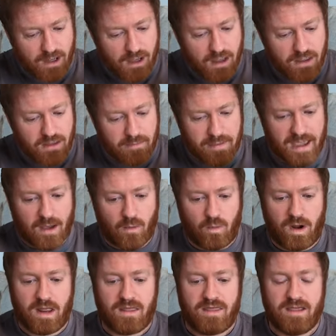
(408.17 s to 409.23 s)
the bit
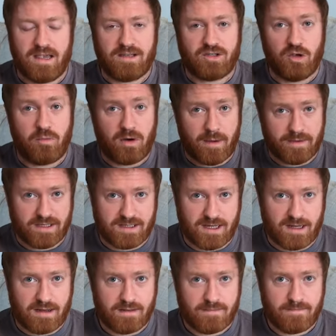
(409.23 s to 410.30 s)
with the
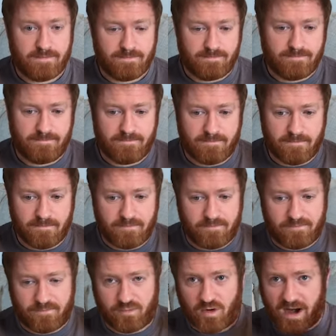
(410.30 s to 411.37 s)
Supremacy
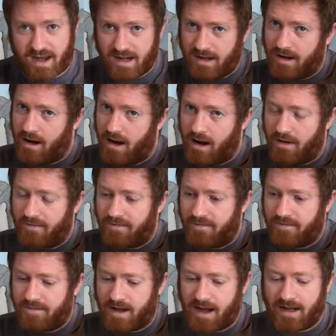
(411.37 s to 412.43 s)
breaking in
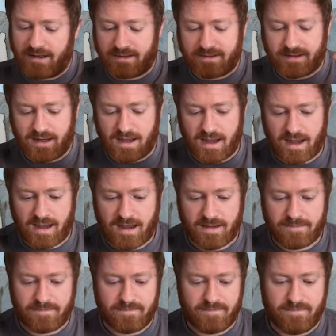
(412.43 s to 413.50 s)
half as
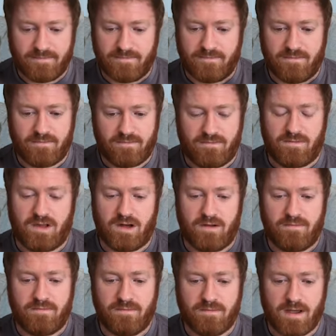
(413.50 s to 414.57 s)
a, you
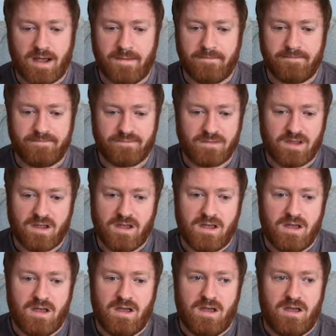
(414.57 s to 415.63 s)
know,
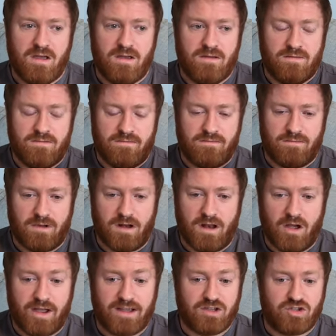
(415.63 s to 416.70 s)

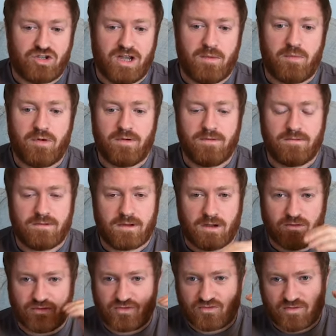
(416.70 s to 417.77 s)
Lion ship
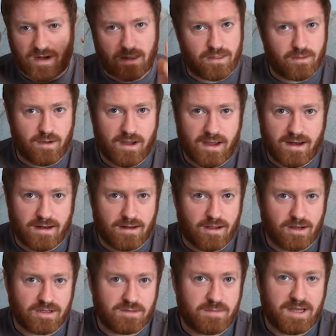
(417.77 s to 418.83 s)
goes straight through it in
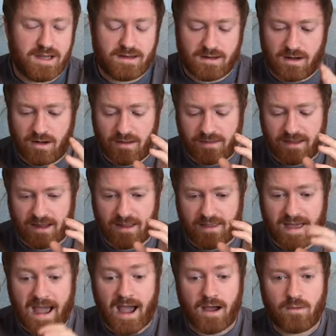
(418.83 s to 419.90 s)
light speed, and I think that